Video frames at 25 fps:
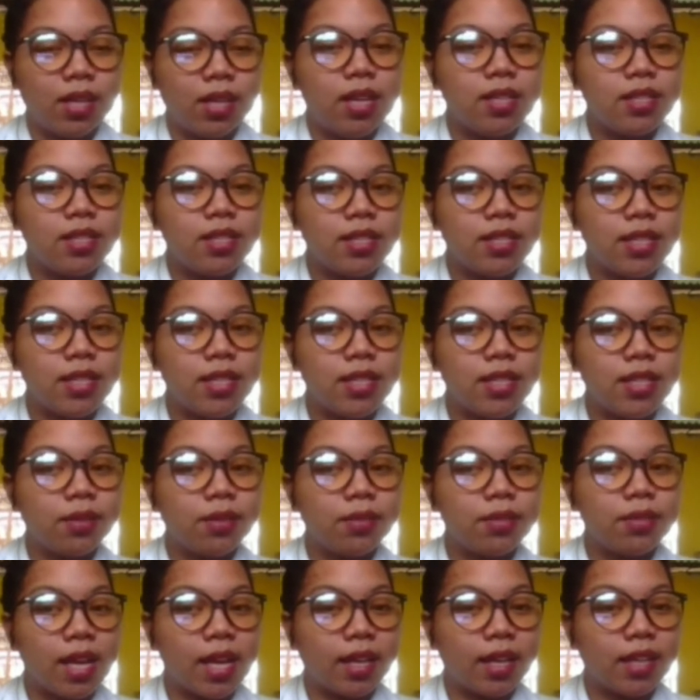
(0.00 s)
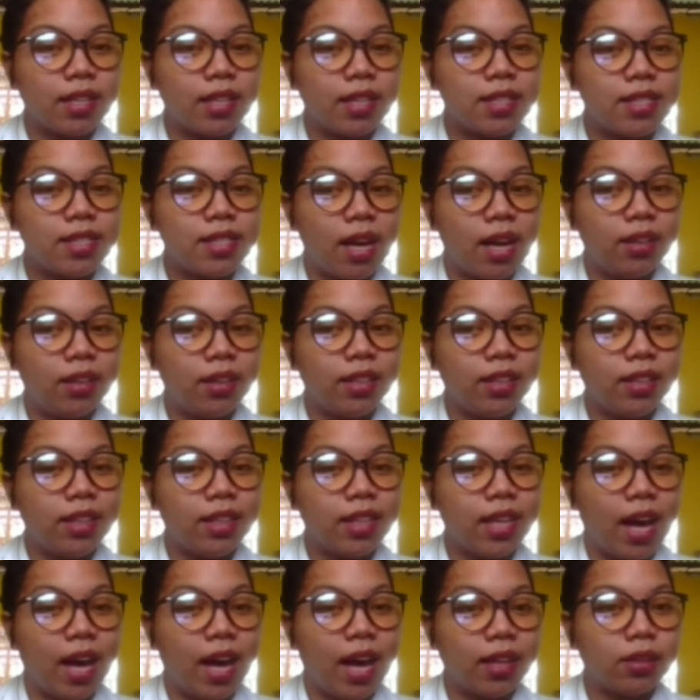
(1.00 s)
Say the second sound in
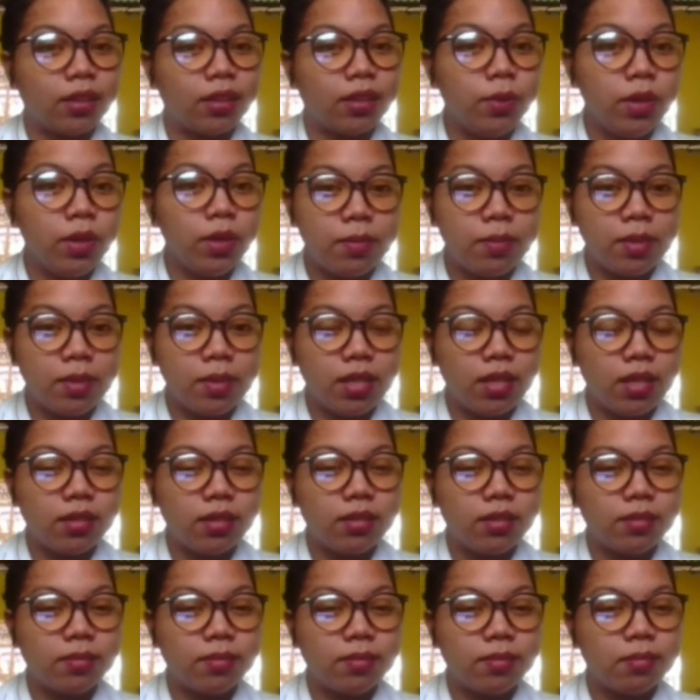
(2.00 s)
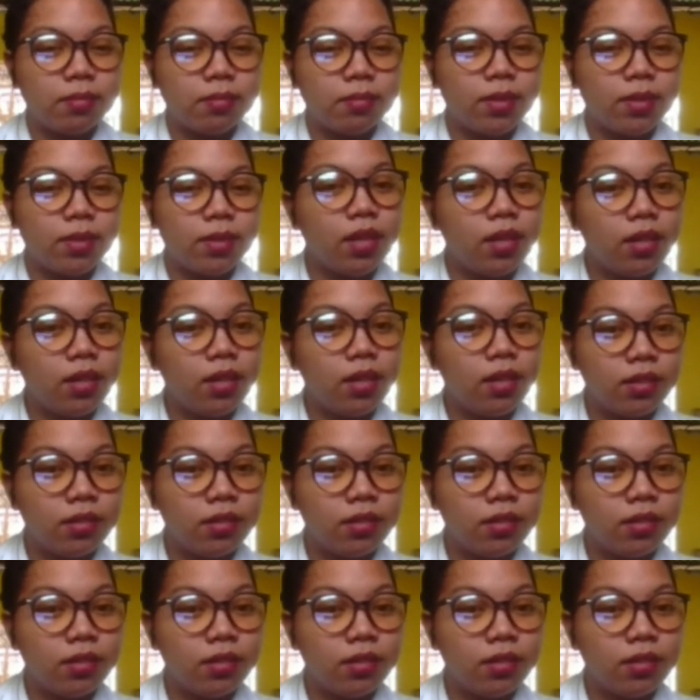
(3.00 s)
cat with me. A.